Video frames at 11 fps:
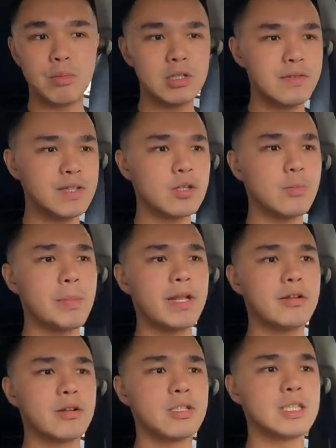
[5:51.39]
Much of its
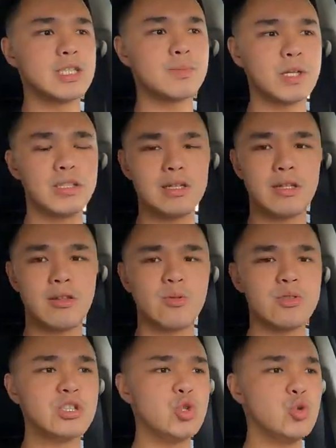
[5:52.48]
competitors, especially
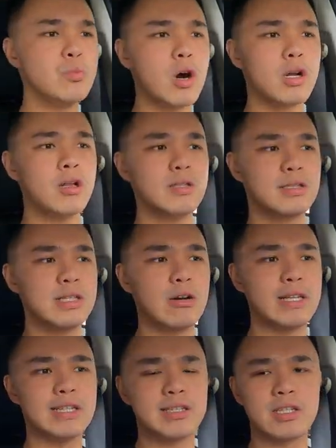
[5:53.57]
those new models nowadays,